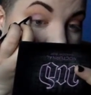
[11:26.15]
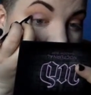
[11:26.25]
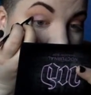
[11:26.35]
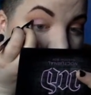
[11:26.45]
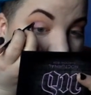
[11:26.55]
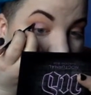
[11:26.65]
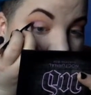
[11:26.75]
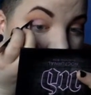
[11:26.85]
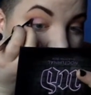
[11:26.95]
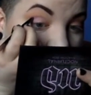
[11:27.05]
put a little
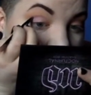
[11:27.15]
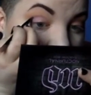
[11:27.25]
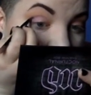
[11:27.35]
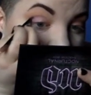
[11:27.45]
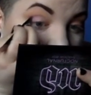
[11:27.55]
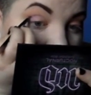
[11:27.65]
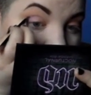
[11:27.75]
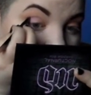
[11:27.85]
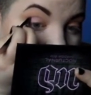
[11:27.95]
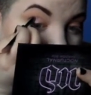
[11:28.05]
of that
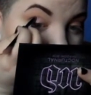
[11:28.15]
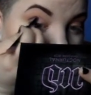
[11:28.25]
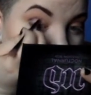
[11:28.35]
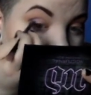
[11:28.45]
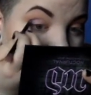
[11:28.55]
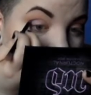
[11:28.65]
out here